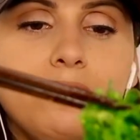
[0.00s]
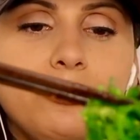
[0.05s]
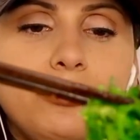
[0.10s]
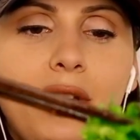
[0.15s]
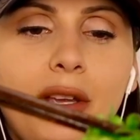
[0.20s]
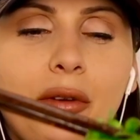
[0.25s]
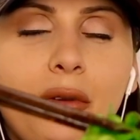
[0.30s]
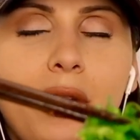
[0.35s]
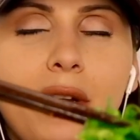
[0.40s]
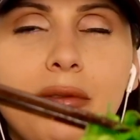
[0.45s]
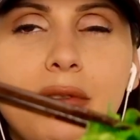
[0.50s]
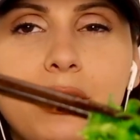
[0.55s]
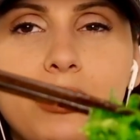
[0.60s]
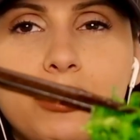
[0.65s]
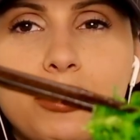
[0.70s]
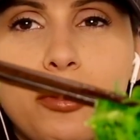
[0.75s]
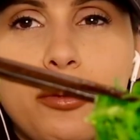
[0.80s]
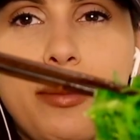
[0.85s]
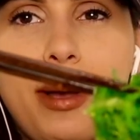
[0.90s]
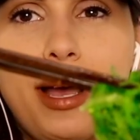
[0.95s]
I craved it
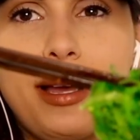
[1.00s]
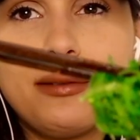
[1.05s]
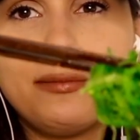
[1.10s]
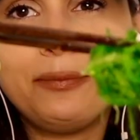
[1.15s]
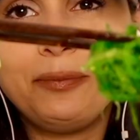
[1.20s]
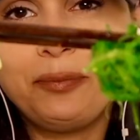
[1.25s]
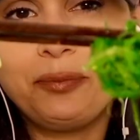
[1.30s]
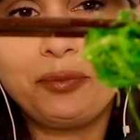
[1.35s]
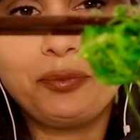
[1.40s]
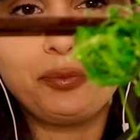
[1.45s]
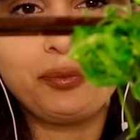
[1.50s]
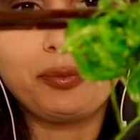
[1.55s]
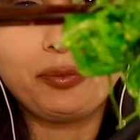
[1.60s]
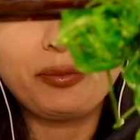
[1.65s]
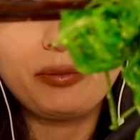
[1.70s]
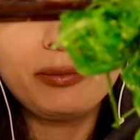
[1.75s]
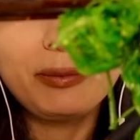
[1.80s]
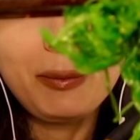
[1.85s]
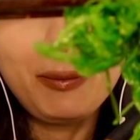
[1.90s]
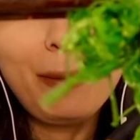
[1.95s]
so bad
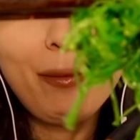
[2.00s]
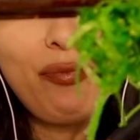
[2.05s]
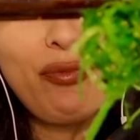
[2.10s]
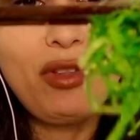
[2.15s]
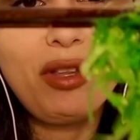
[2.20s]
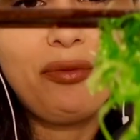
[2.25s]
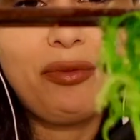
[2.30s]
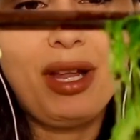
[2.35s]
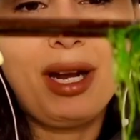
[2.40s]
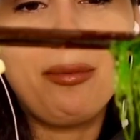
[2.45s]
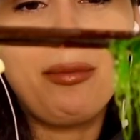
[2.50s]
that